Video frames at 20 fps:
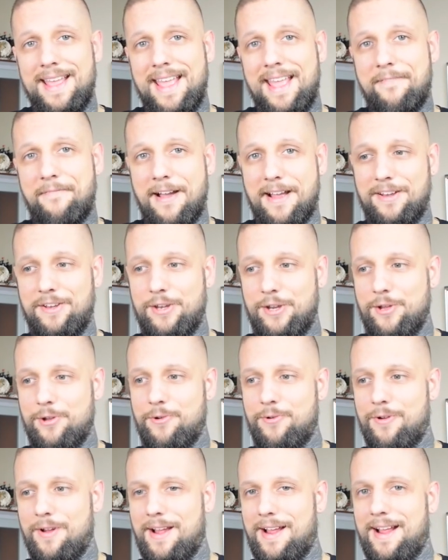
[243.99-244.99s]
if I
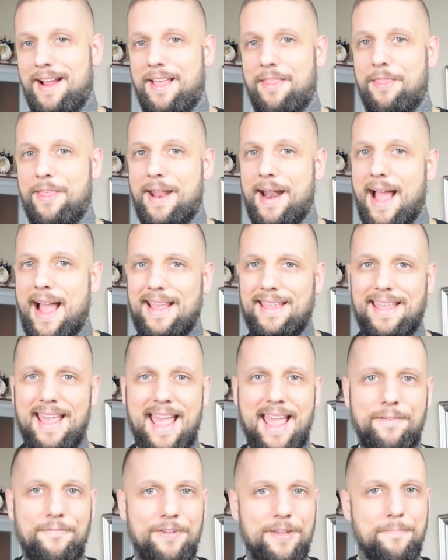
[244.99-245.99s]
knew that I
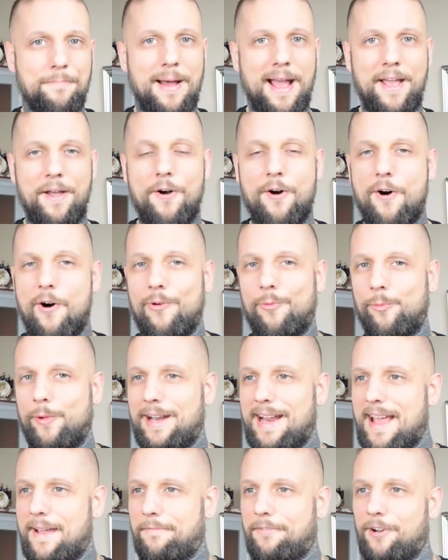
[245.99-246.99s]
gave it my all and
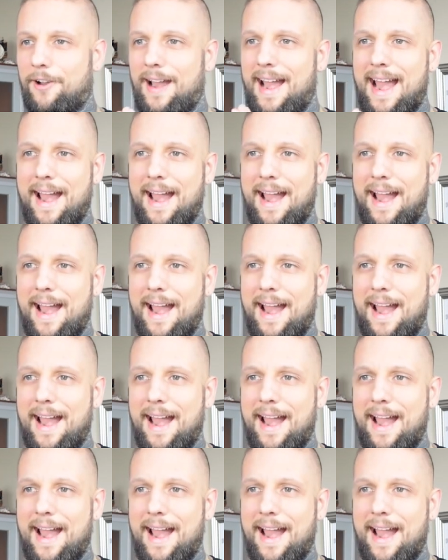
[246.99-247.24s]
went after